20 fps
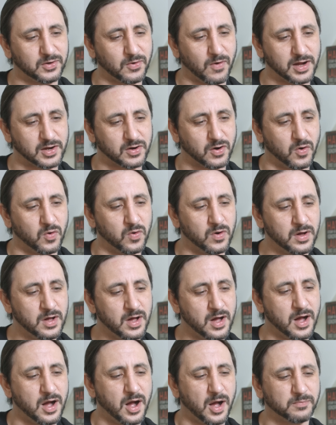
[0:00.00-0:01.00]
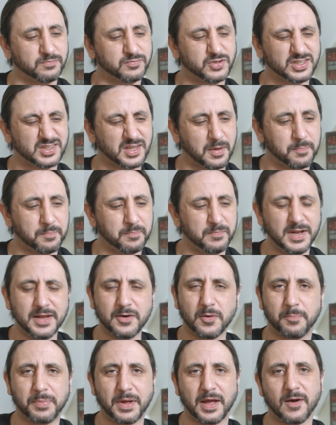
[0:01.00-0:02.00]
quite cool. Just a
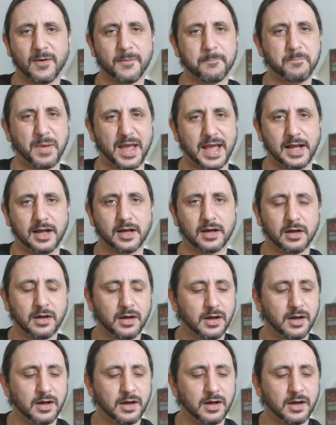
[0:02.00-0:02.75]
little bit big